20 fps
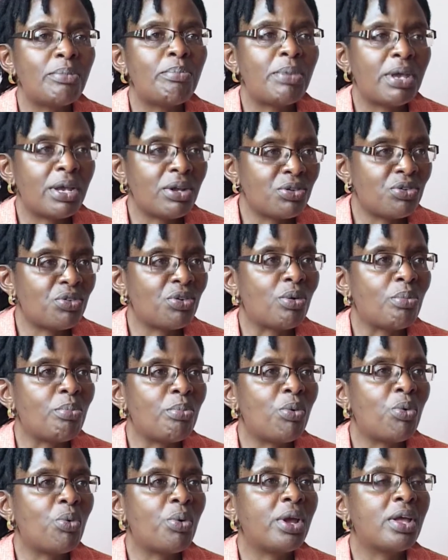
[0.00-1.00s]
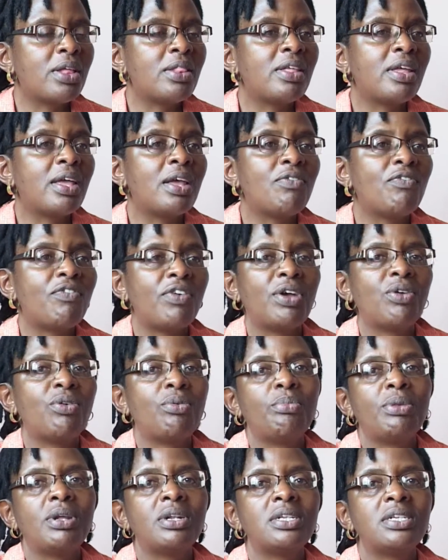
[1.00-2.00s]
a backdrop where the
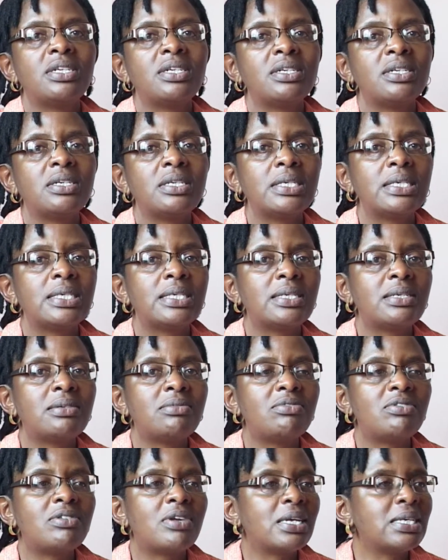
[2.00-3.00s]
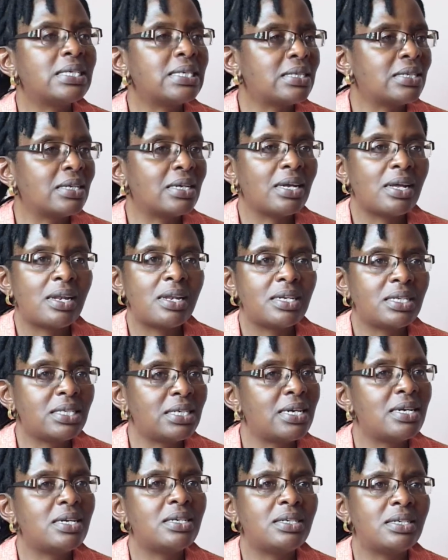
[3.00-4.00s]
environment is drastically
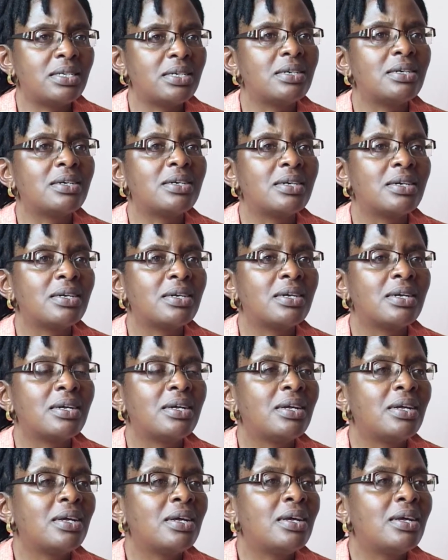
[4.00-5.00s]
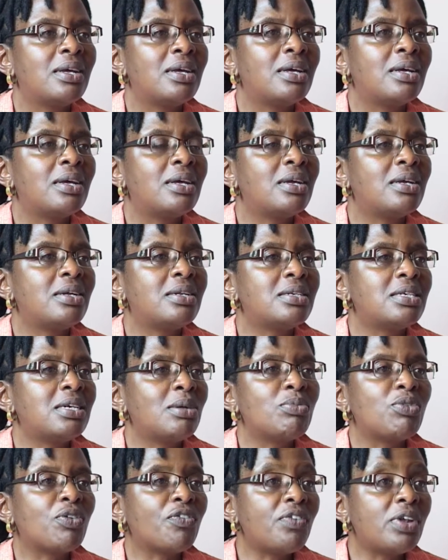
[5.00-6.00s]
changing in
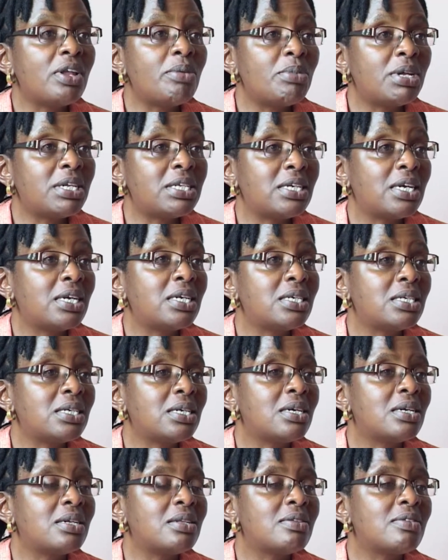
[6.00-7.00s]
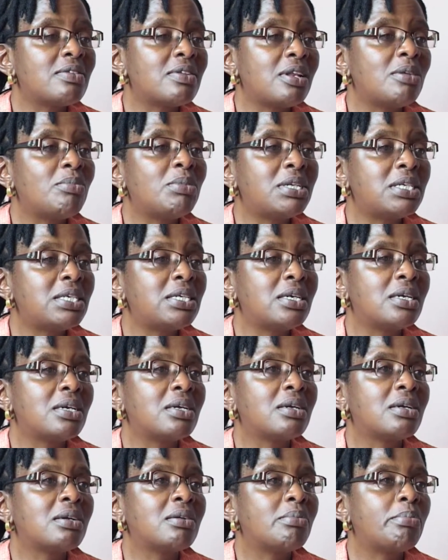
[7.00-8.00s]
terms of limitations,
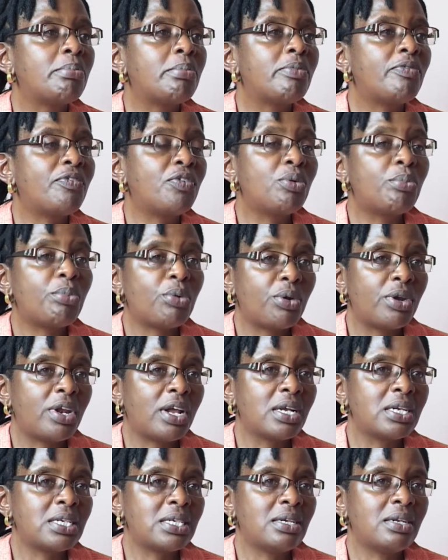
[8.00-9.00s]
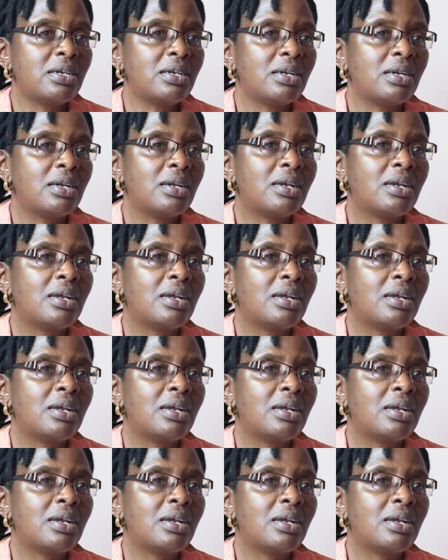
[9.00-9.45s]
limiting food production.